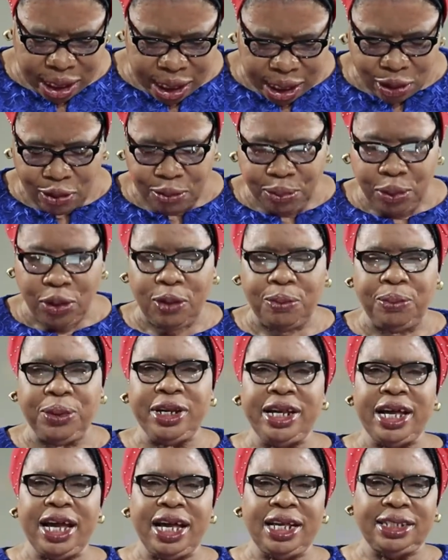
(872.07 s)
They will be
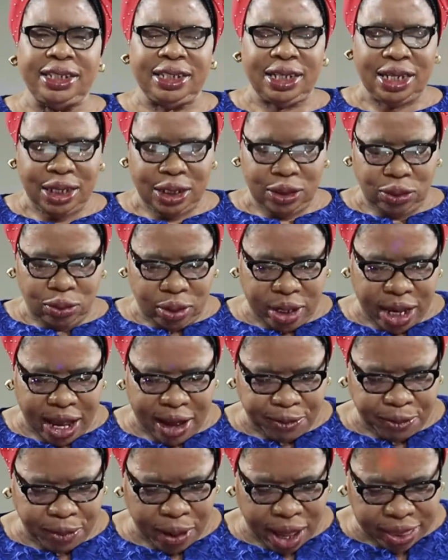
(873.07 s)
obedient to
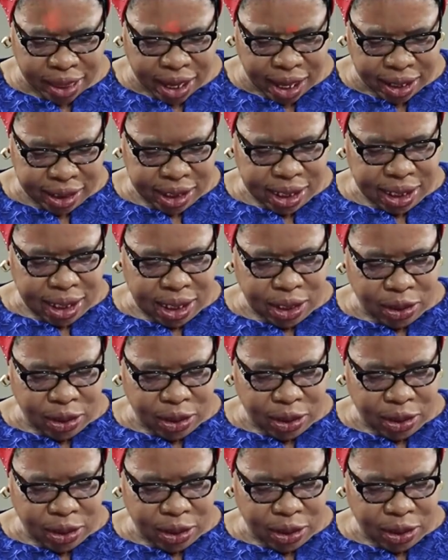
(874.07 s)
their father.